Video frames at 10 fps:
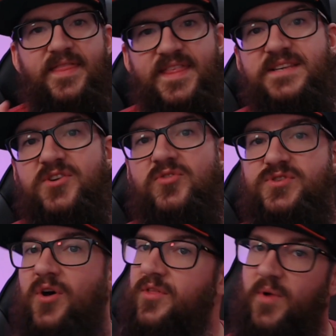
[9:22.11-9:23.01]
This goes
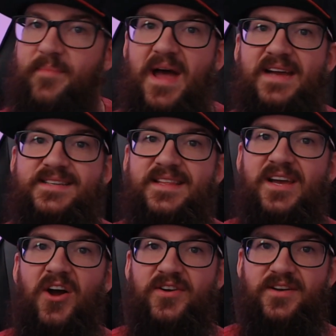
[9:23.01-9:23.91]
all the way back to the
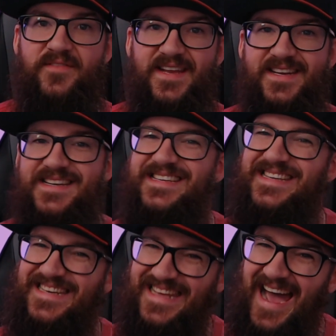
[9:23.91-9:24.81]
Garden of Eden.
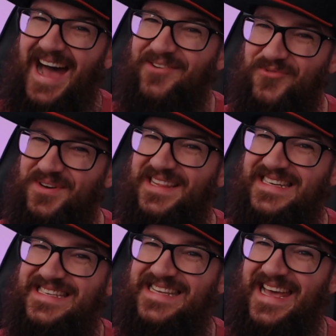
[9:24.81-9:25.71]
Did God really
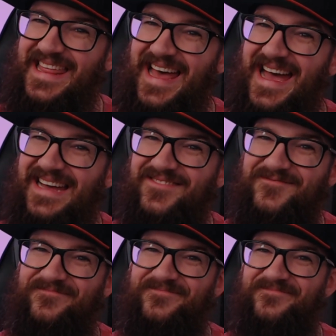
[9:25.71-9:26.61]
say that?
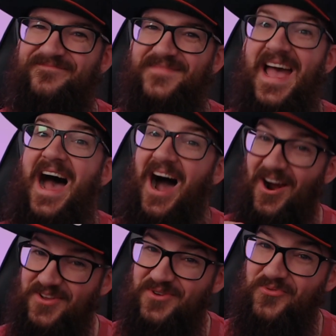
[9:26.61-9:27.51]
Are
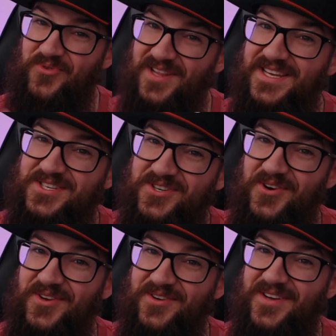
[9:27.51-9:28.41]
you really sure
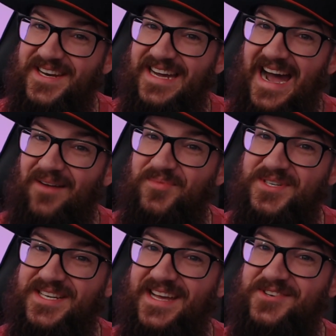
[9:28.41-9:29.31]
you can
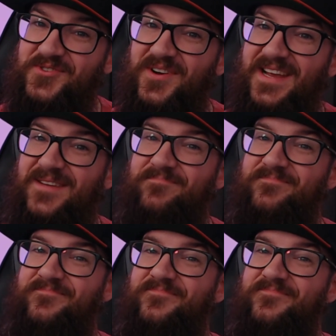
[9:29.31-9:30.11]
accomplish that dream?